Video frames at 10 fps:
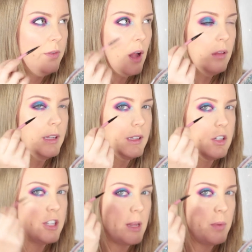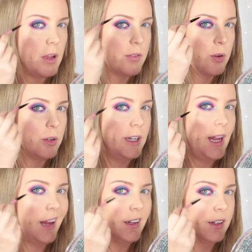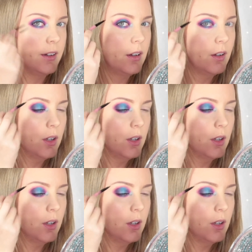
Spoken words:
Following the shape I've created